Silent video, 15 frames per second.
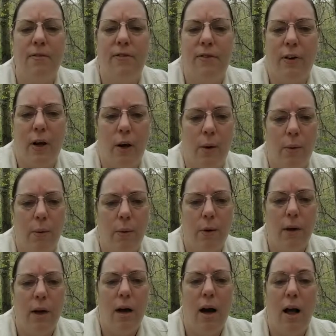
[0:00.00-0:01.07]
flow.
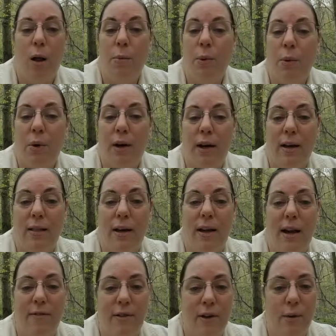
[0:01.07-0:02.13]
I'll be working the
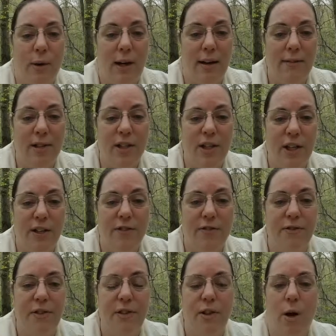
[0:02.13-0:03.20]
11 to 11
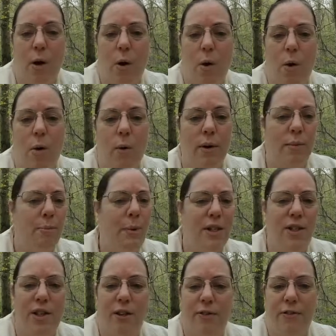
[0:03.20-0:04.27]
shift, so
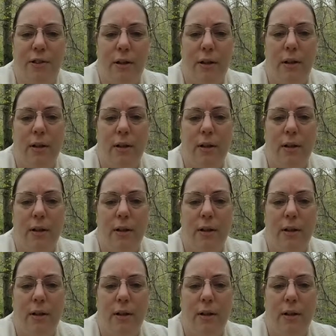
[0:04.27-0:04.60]
mid-shift